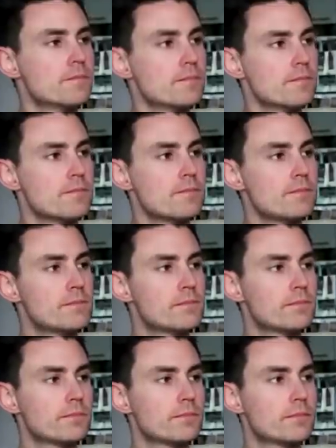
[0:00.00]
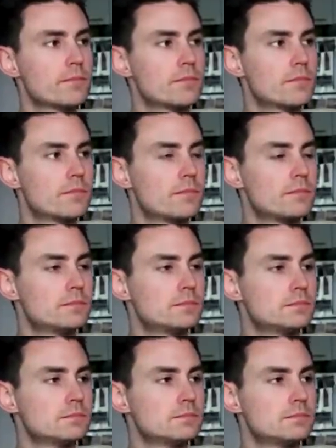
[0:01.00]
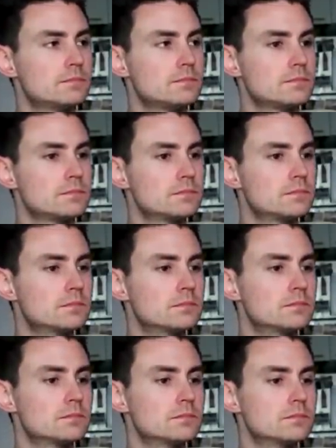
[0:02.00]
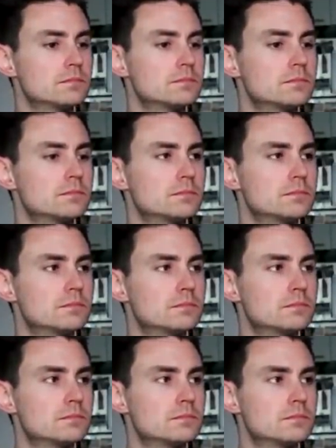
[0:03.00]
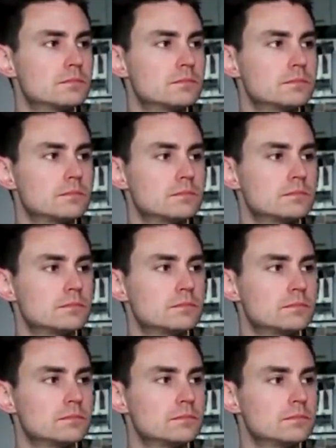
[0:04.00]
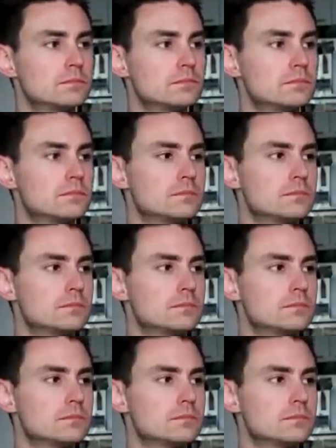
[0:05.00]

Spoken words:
(not speaking)